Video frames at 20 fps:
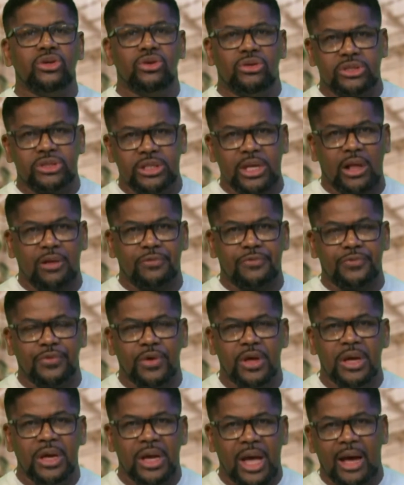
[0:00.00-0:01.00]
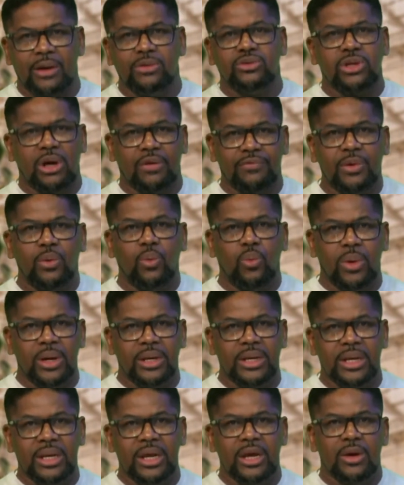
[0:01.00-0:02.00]
yourself out of a
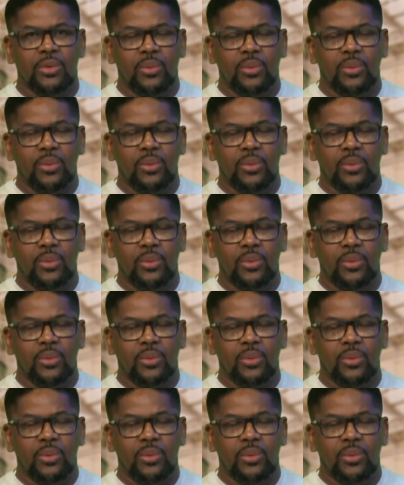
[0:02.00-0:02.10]
win,